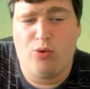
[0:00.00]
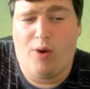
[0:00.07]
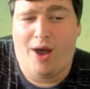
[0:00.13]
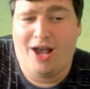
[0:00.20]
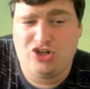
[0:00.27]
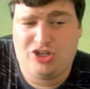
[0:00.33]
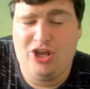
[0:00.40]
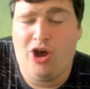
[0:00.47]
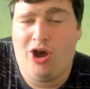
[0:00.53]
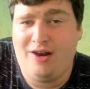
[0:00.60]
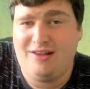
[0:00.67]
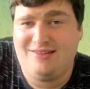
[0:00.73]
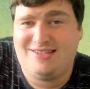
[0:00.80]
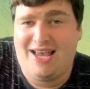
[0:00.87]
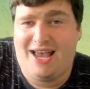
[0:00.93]
you're actually
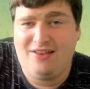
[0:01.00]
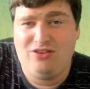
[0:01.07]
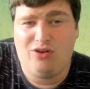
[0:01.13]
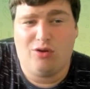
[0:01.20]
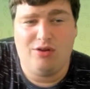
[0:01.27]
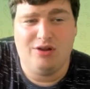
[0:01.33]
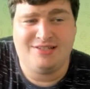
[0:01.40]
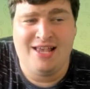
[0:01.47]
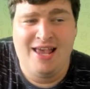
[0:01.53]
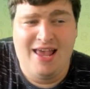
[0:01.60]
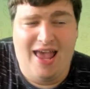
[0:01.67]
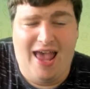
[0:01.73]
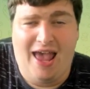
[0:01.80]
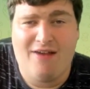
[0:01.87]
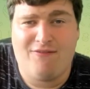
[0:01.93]
earning ten dollars
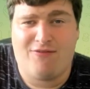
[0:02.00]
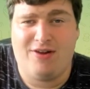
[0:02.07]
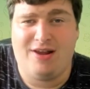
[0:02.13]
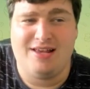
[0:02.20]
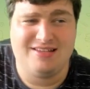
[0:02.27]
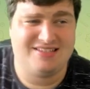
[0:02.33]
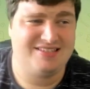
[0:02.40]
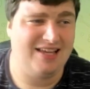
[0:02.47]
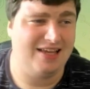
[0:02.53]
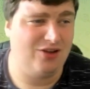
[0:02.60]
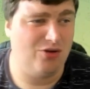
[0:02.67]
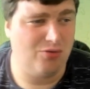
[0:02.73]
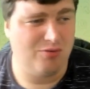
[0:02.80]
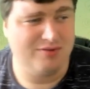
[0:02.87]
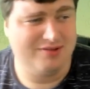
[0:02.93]
every
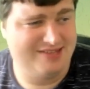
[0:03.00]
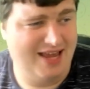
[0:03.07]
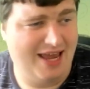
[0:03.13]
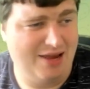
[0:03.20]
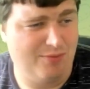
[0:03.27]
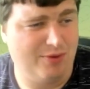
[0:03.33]
single day,